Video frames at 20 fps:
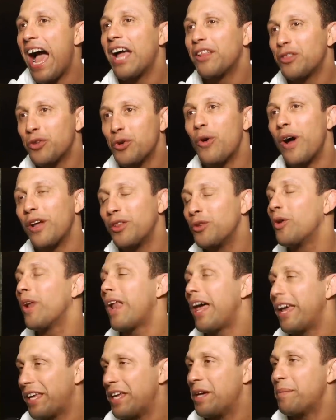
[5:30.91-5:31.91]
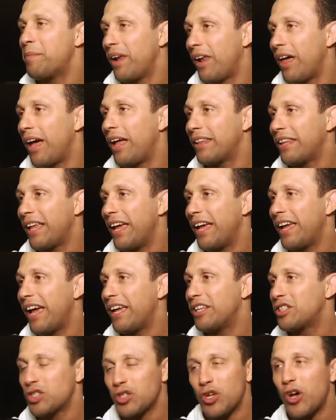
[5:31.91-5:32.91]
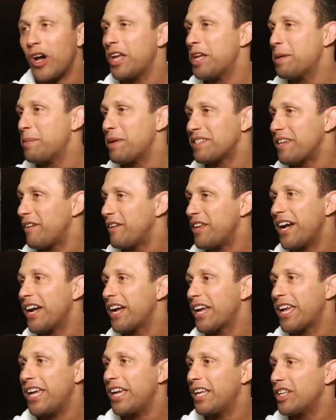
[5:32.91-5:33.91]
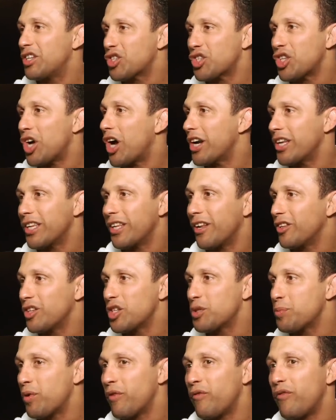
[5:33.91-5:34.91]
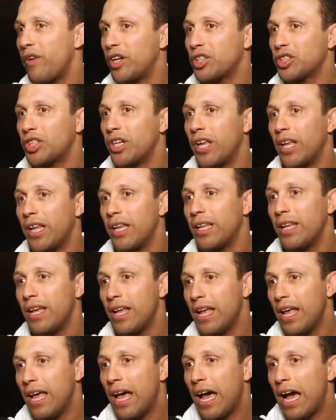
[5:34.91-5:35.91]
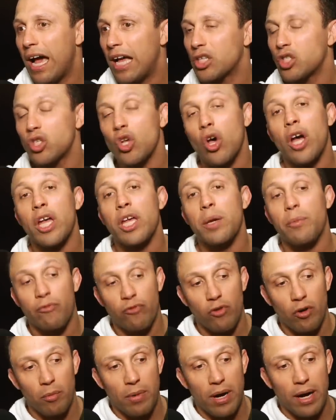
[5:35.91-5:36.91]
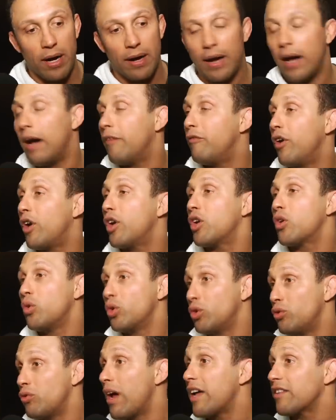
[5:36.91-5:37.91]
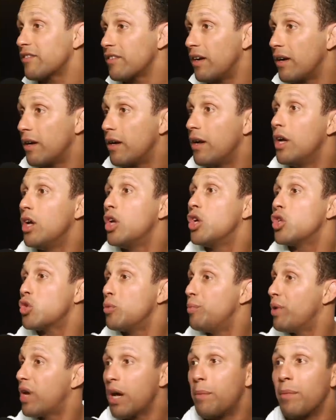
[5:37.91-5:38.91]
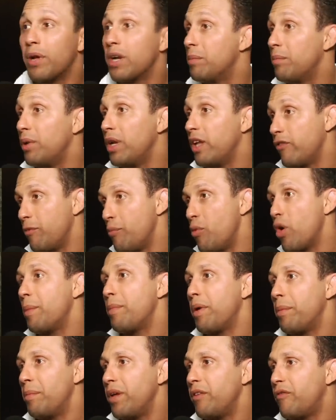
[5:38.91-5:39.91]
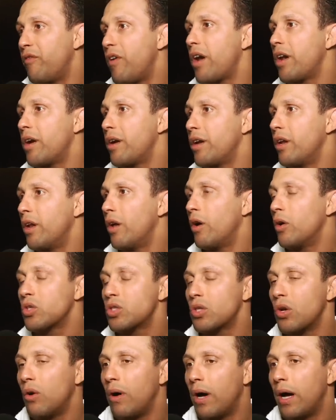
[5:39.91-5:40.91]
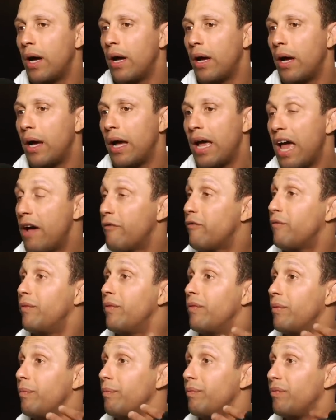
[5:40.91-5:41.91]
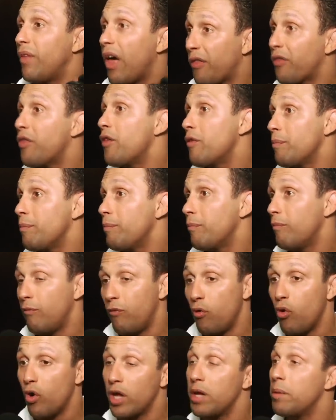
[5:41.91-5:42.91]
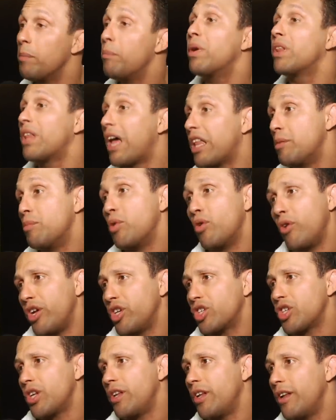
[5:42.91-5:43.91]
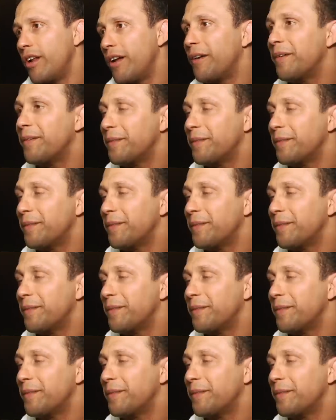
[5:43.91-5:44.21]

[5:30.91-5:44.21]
I do. I do like him a lot. I, I saw him as a young kid starting on this profession, and I saw him from a, a, very good wrestler to become an unbelievable MMA fighter. You know, so I have nothing for him but admiration. You know.